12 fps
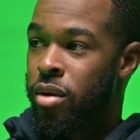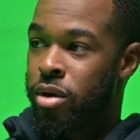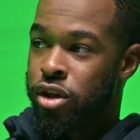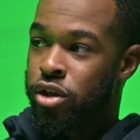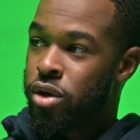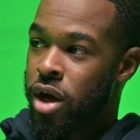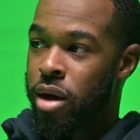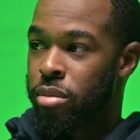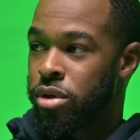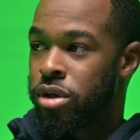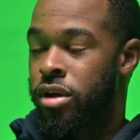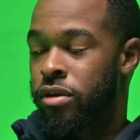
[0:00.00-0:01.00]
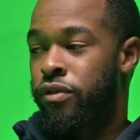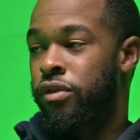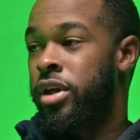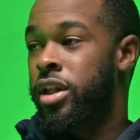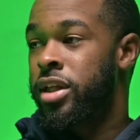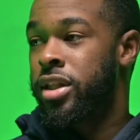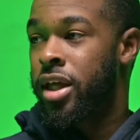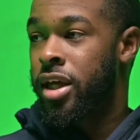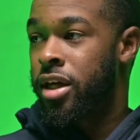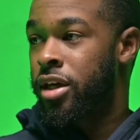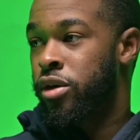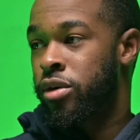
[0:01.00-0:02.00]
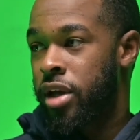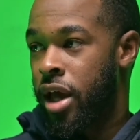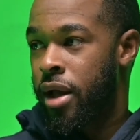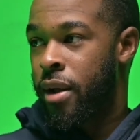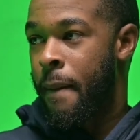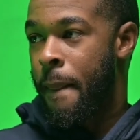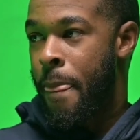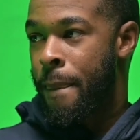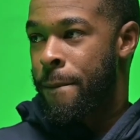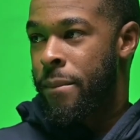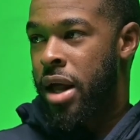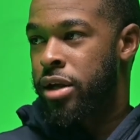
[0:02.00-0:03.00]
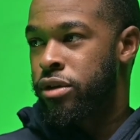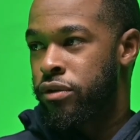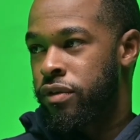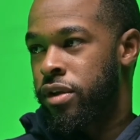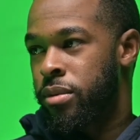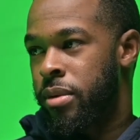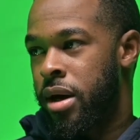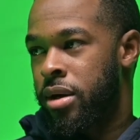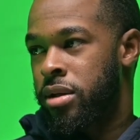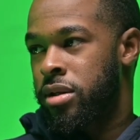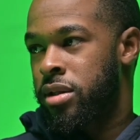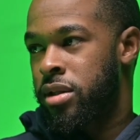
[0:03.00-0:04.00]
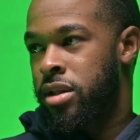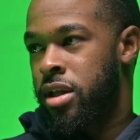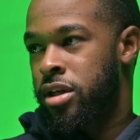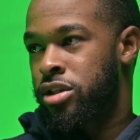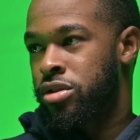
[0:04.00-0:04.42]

and you're able to freely think and create? How do you feel about that